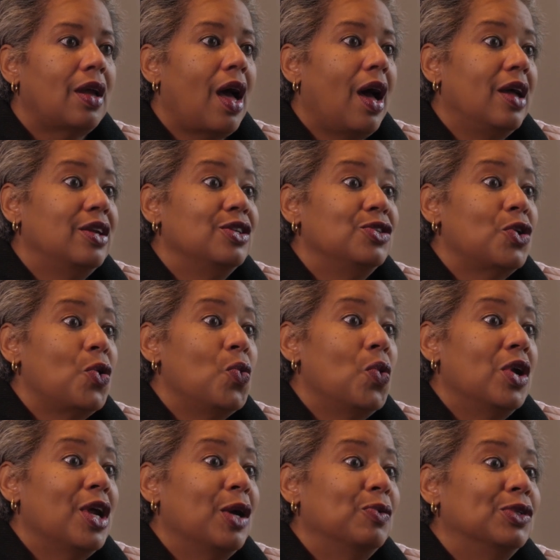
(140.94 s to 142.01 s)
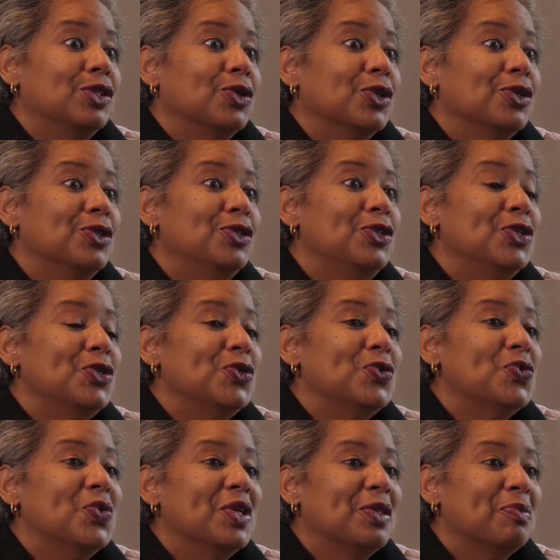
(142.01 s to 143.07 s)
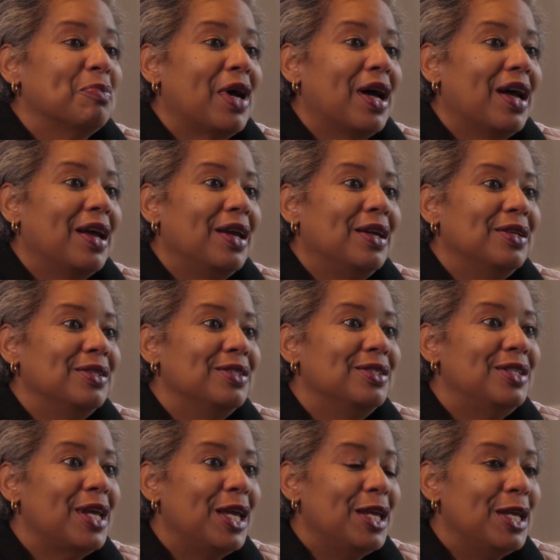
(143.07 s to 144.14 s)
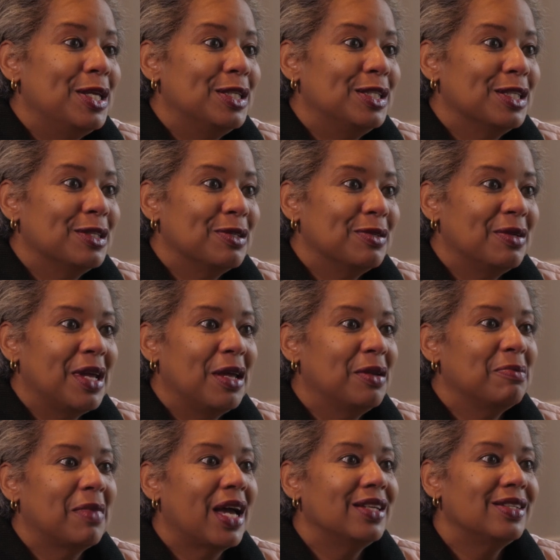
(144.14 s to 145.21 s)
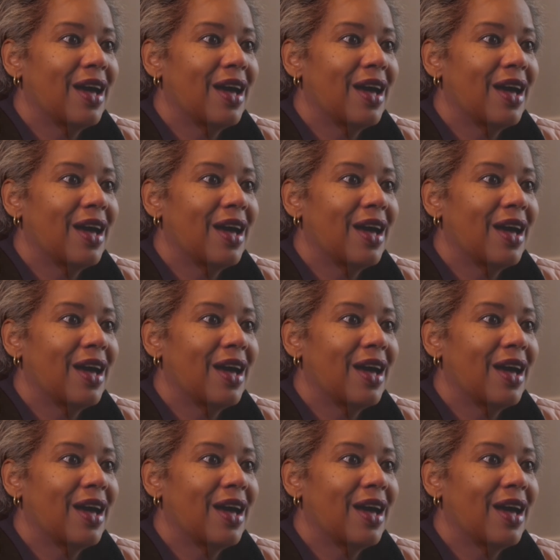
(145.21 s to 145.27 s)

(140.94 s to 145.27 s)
I didn't know what I was going to do with my days and my